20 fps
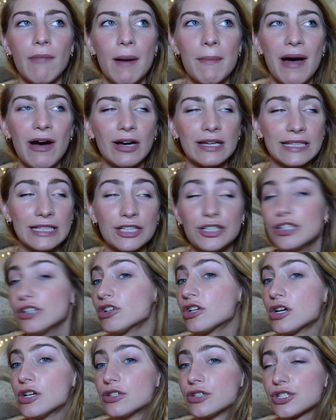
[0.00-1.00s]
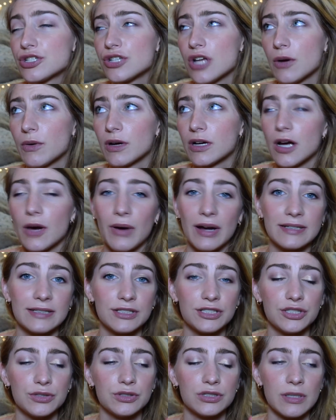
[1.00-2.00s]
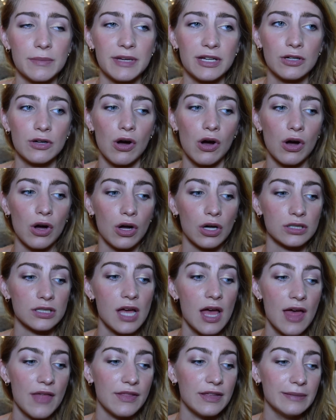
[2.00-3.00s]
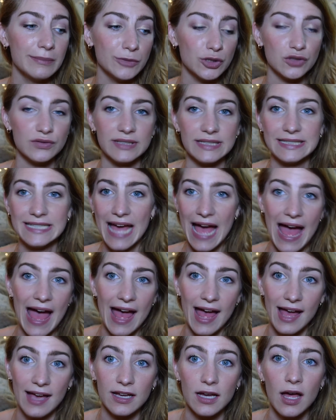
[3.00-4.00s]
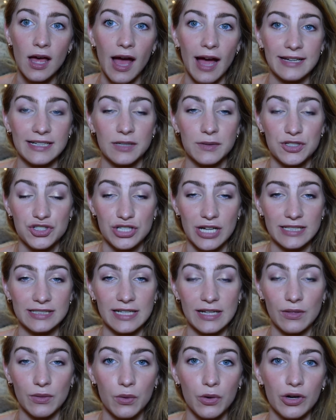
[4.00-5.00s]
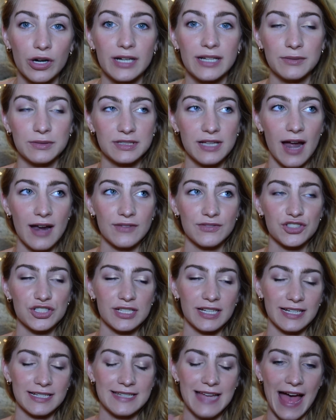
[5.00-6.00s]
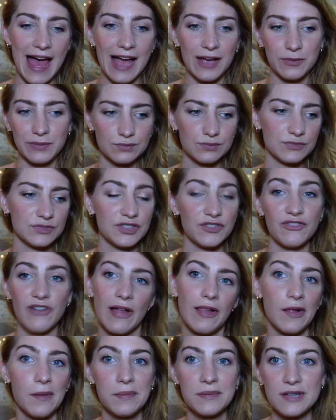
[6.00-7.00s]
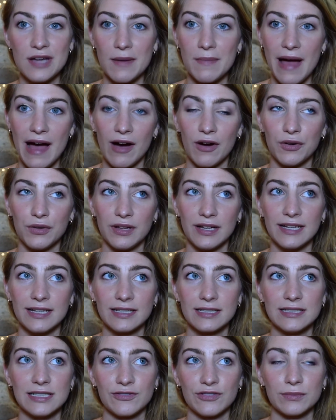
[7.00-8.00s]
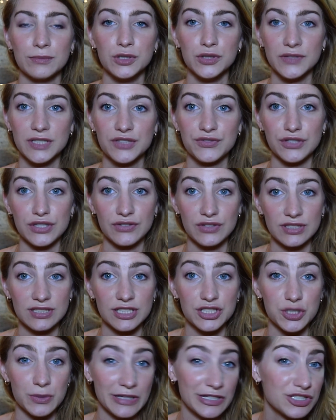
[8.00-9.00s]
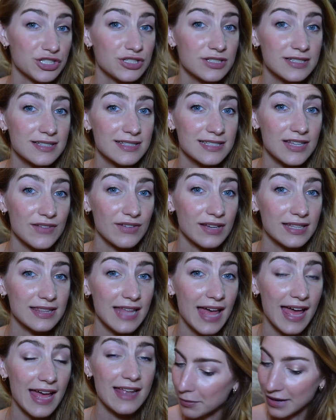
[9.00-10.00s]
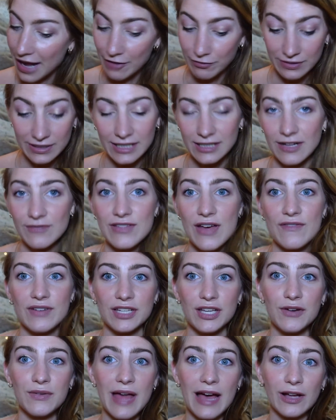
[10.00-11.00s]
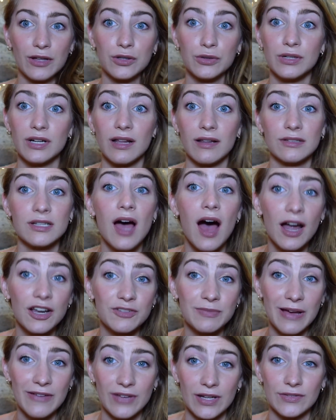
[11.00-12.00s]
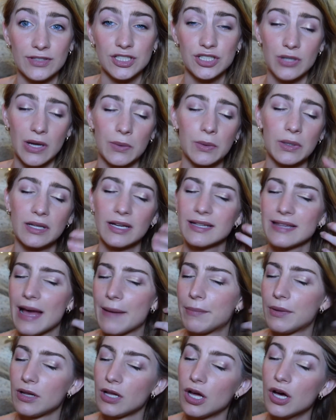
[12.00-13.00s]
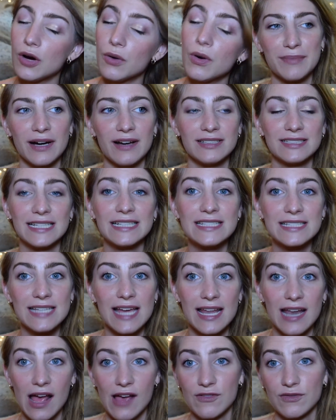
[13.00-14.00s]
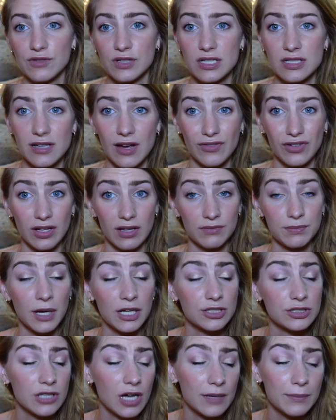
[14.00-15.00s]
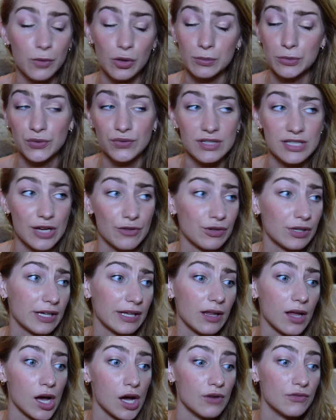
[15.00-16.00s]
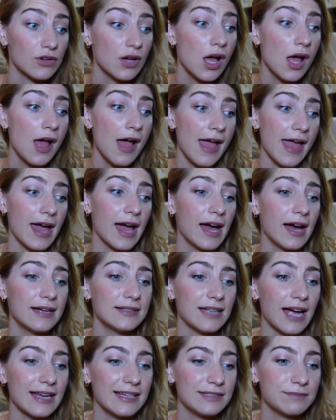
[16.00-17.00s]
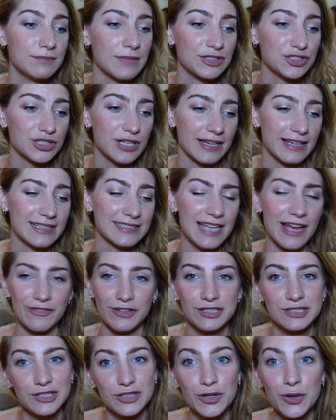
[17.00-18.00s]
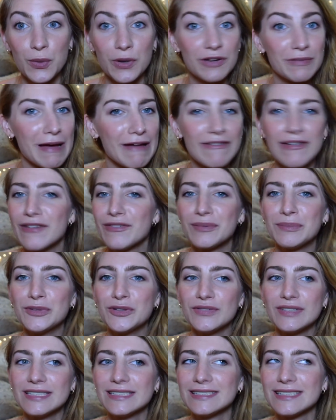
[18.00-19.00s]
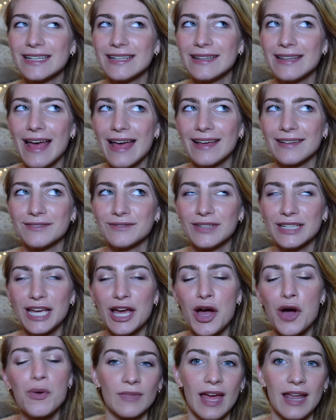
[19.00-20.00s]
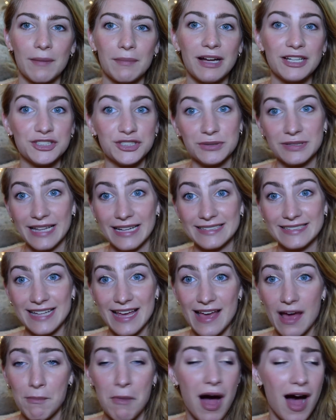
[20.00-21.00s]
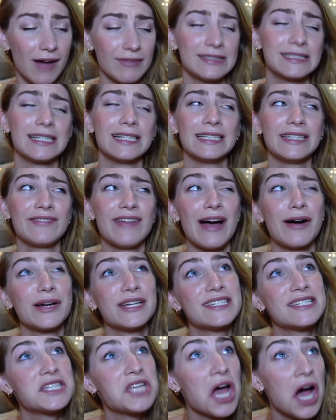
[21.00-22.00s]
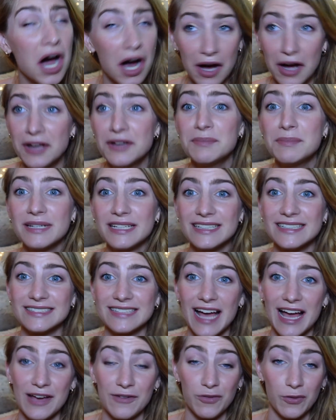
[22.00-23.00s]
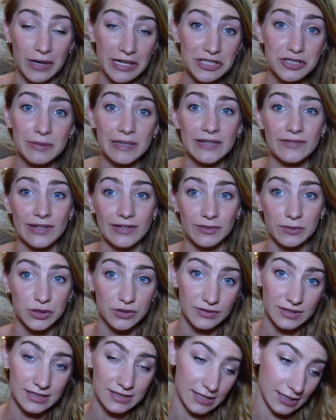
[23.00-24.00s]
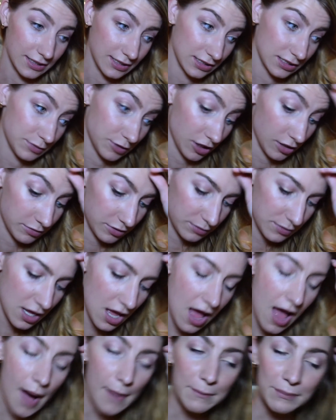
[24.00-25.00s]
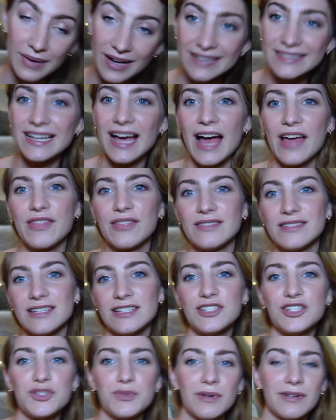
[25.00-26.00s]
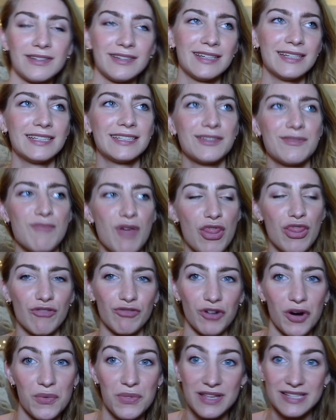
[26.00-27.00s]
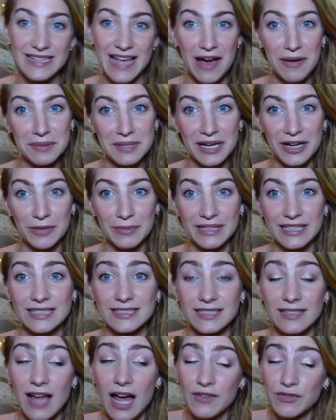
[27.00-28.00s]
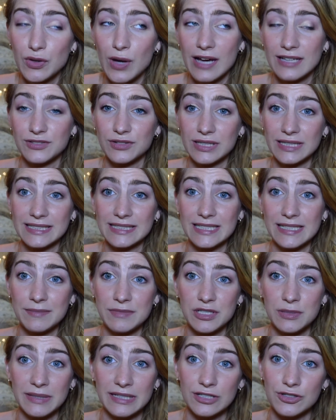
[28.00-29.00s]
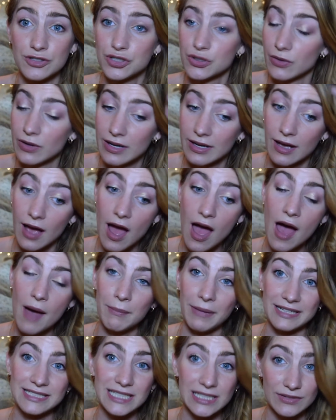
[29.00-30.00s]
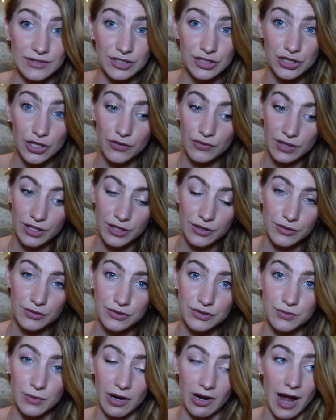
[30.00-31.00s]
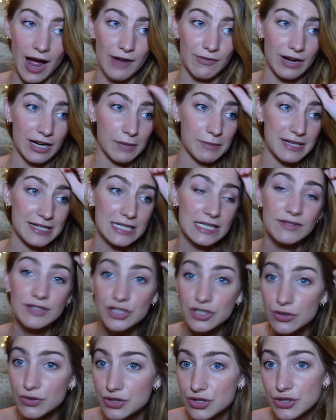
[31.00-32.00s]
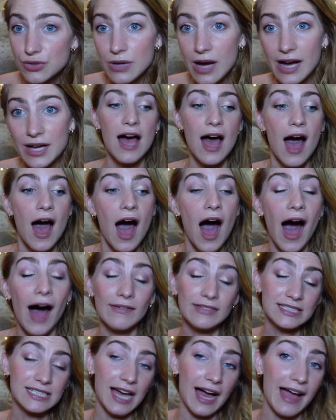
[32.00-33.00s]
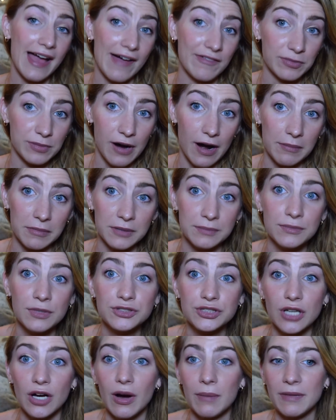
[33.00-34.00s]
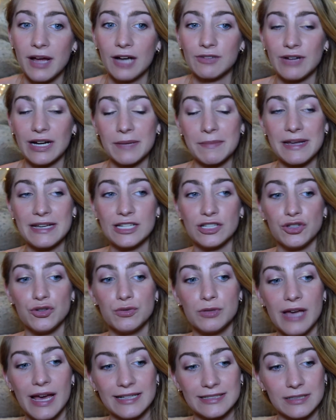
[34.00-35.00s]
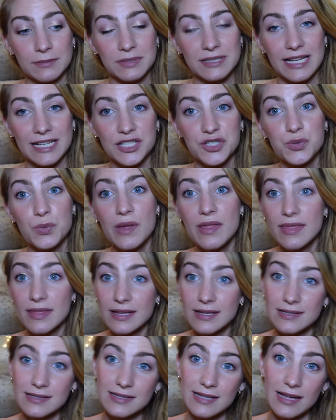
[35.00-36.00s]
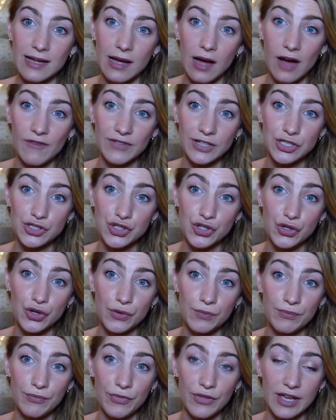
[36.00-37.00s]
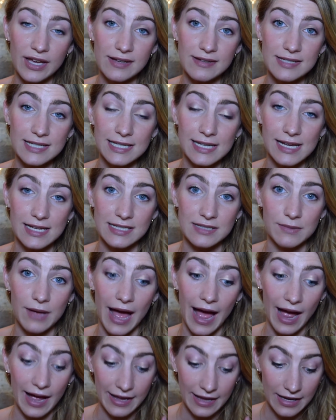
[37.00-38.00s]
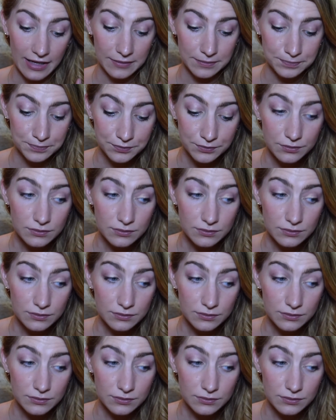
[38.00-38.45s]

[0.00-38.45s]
About a year or so ago, I did do something called the movie tag. I did it with Jess and Lauren. It was kind of just like a tag we developed about like different movies for different situations and stuff like that. And I really loved that video, and that included a ton of my favorites, so I will link that below. But since then, I've discovered a ton more movies I really love, and I didn't mention, I guess, every single one of my favorite movies in that video. And I'm not doing that today. I'm obviously gonna leave out a ton because I have way too many favorite movies, like it's a problem. But I did just want to like throw this out there because a lot of you guys really seem to be enjoying my TV show videos where I recommend TV shows to you guys. Obviously I have a problem, so I'm not recommending you get as obsessed with these fictional things as I am,